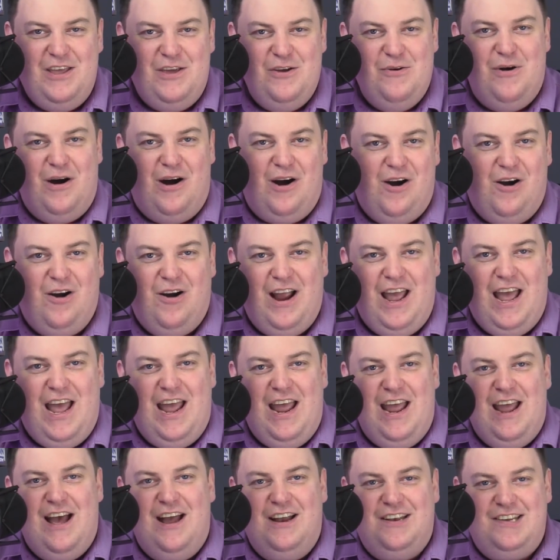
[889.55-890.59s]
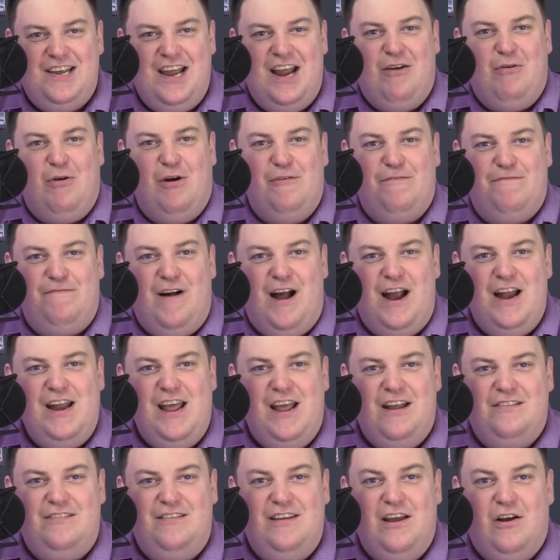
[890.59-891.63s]
you are a terror
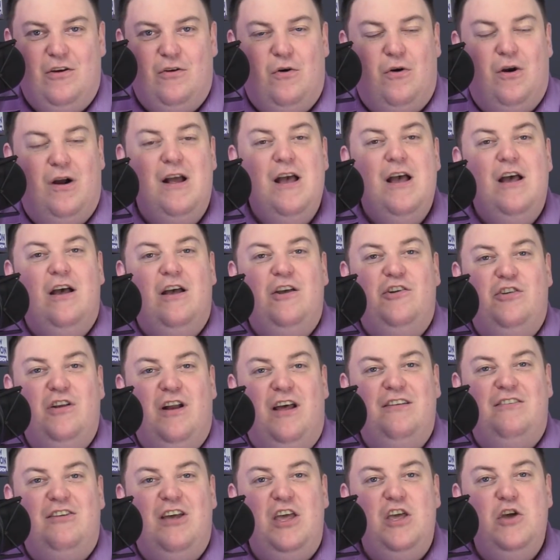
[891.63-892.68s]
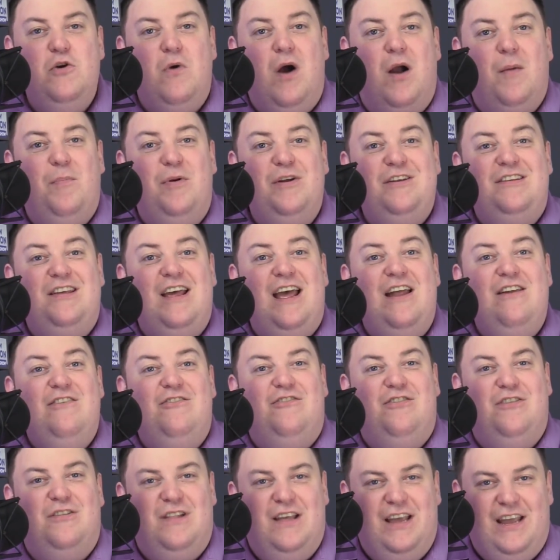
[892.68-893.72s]
financier, or should I say you are
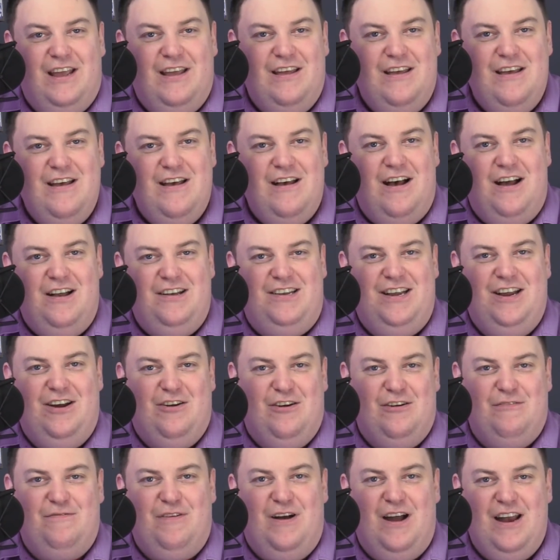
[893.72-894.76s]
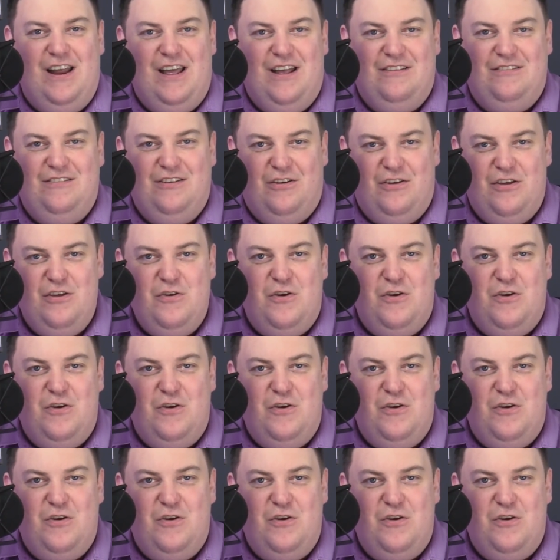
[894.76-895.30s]
potentially a terror financier.